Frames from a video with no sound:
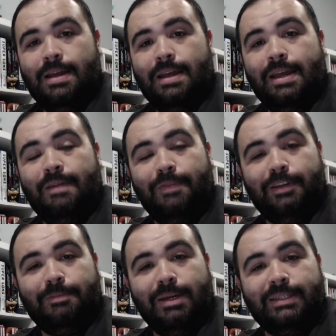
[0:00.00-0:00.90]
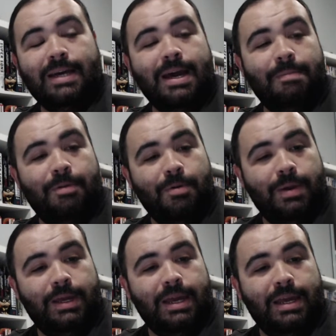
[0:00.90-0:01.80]
invest my time
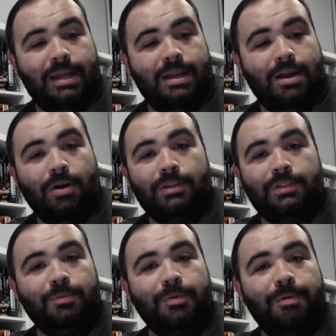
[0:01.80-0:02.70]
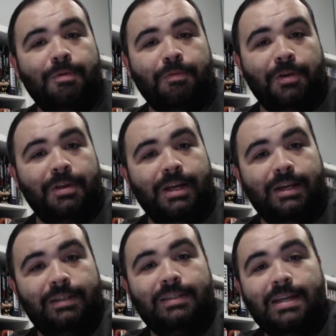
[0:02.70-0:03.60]
doing an awesome review for you
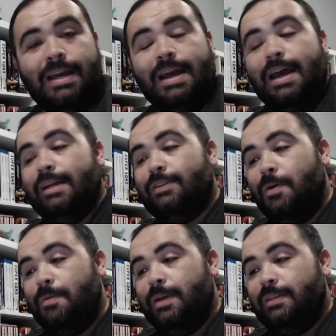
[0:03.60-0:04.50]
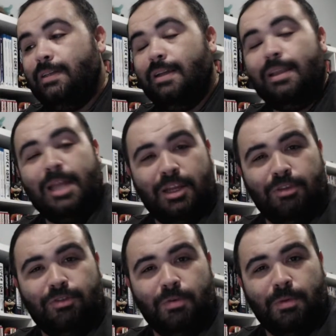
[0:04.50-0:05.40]
guys. As always, thank you
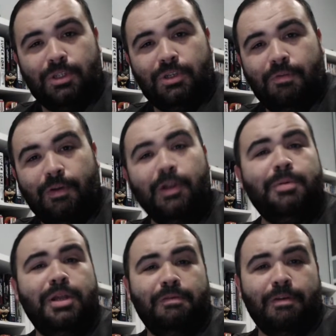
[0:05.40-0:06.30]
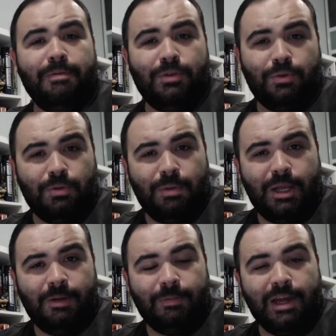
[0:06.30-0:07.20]
so much. Follow me on your favorite social
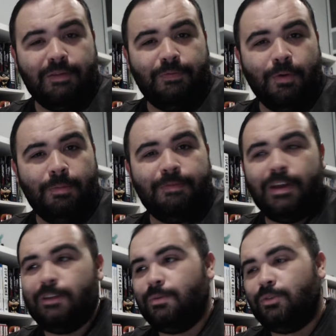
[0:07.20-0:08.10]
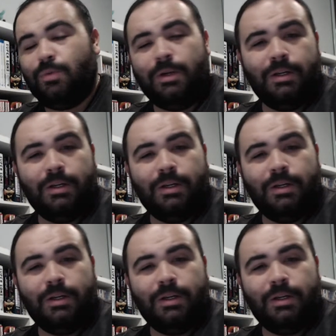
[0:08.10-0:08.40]
media platform, Facebook, Twitter,